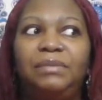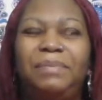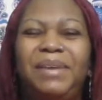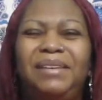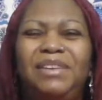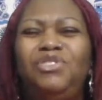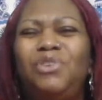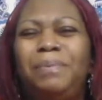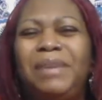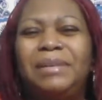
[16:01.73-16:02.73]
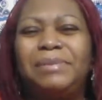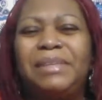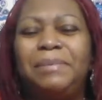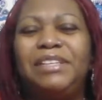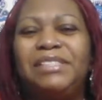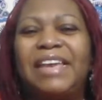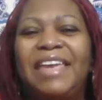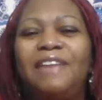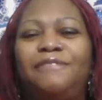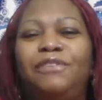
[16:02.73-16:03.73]
being upset because I
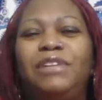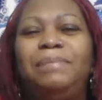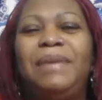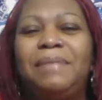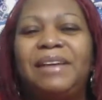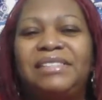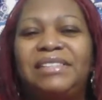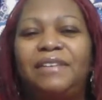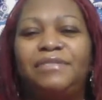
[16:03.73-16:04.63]
can't fully be myself.